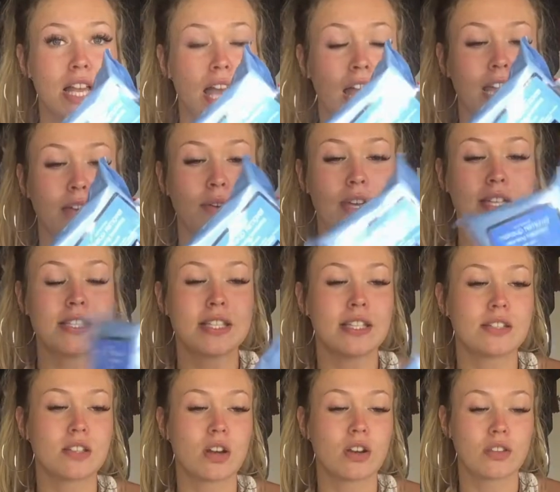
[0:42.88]
anyways,
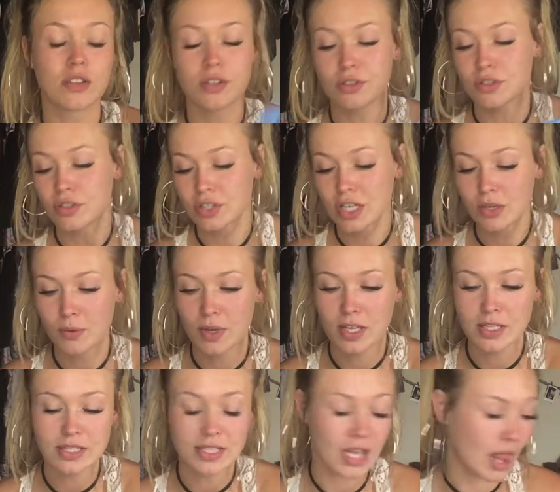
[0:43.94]
these are the Neutrogena
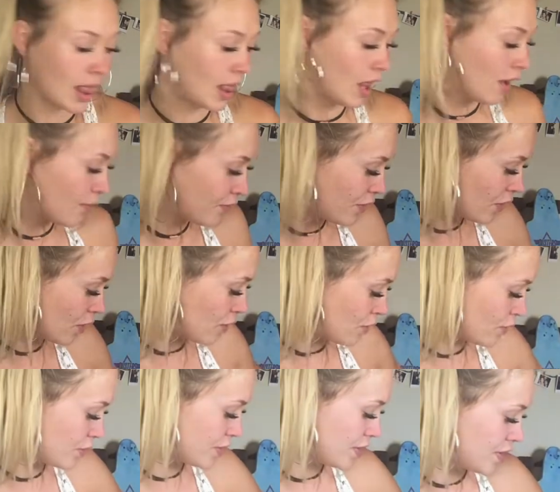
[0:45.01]
ones. Love
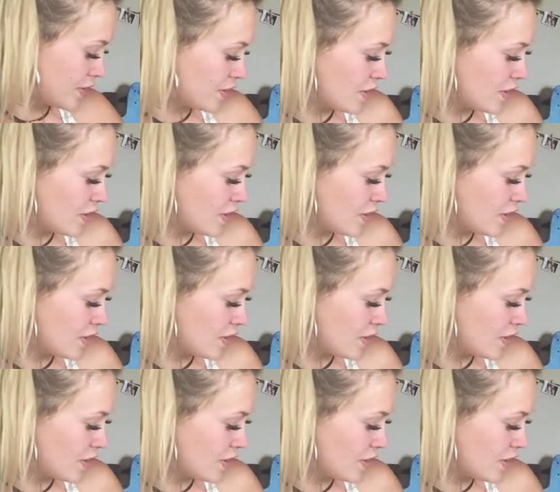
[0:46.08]
those.